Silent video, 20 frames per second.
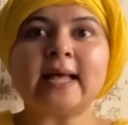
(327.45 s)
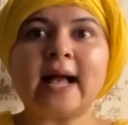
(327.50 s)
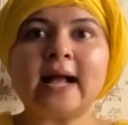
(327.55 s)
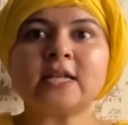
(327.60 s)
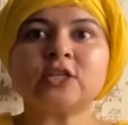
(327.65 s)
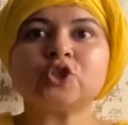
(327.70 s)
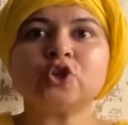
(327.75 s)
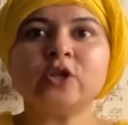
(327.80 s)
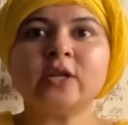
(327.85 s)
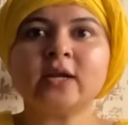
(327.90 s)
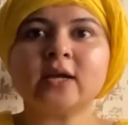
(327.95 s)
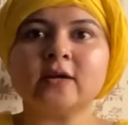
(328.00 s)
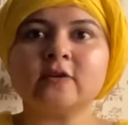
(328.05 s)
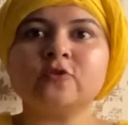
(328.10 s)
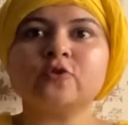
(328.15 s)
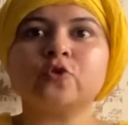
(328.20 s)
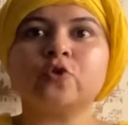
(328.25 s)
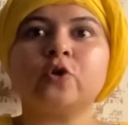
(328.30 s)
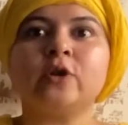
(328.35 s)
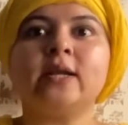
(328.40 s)
actually
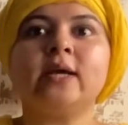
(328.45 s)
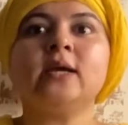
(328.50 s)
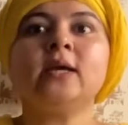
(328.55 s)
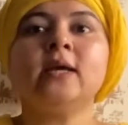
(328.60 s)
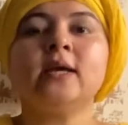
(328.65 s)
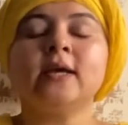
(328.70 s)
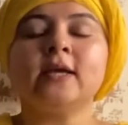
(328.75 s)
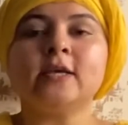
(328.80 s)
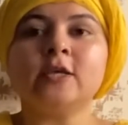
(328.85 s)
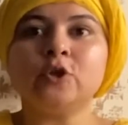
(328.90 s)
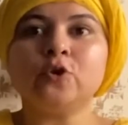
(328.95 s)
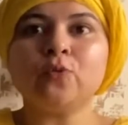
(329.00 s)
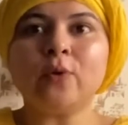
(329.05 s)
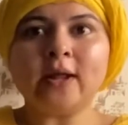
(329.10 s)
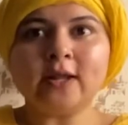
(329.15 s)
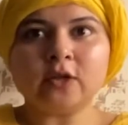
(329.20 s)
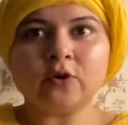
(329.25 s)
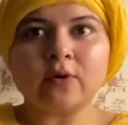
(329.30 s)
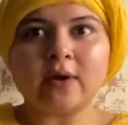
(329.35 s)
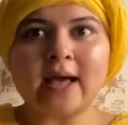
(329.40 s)
controlling you
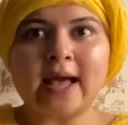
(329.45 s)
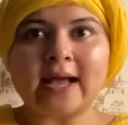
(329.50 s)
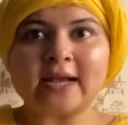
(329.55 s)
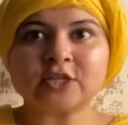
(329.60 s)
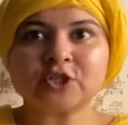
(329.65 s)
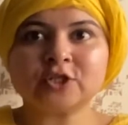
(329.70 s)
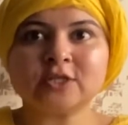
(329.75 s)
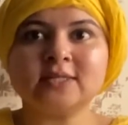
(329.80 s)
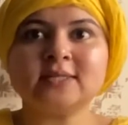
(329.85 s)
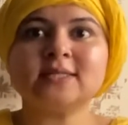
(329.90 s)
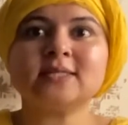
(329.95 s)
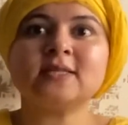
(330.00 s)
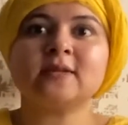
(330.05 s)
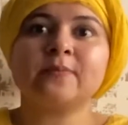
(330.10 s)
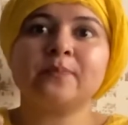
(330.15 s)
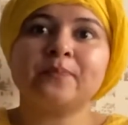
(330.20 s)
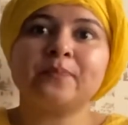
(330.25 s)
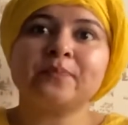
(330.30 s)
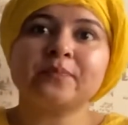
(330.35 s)
and your actions,